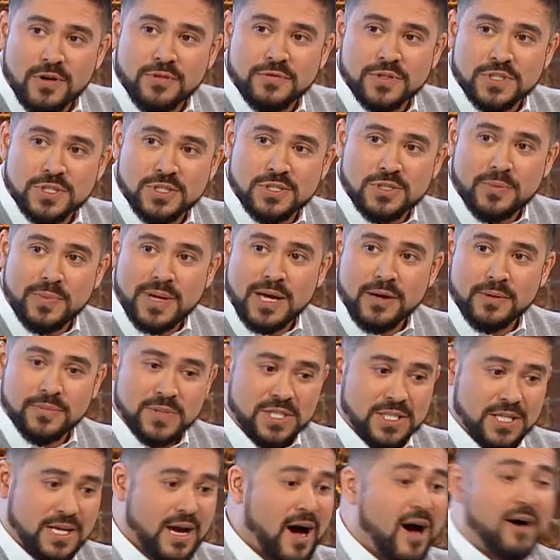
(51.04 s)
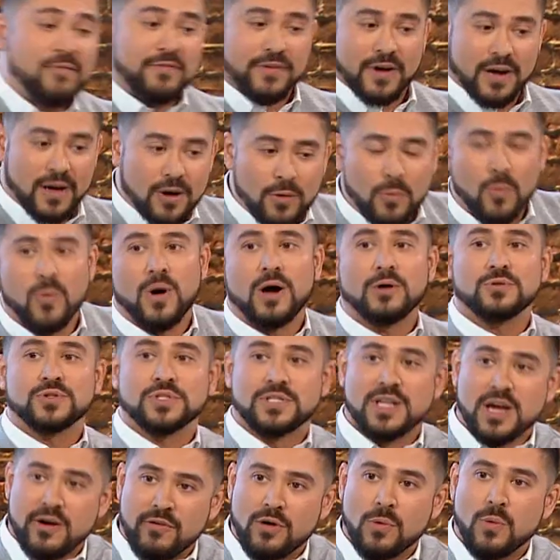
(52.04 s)
officers to be able to cover
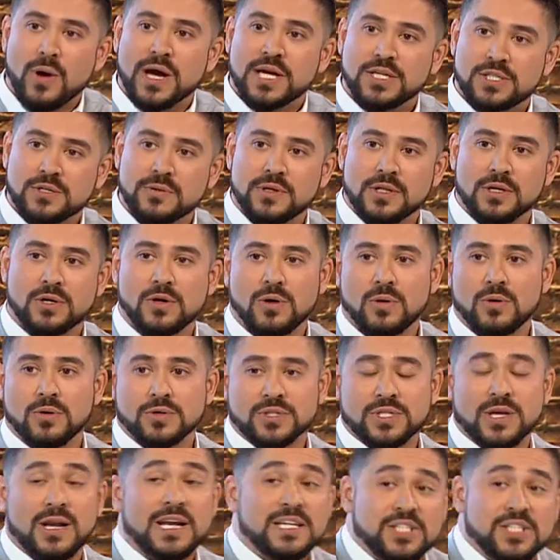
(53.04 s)
whilst they're away doing the course. So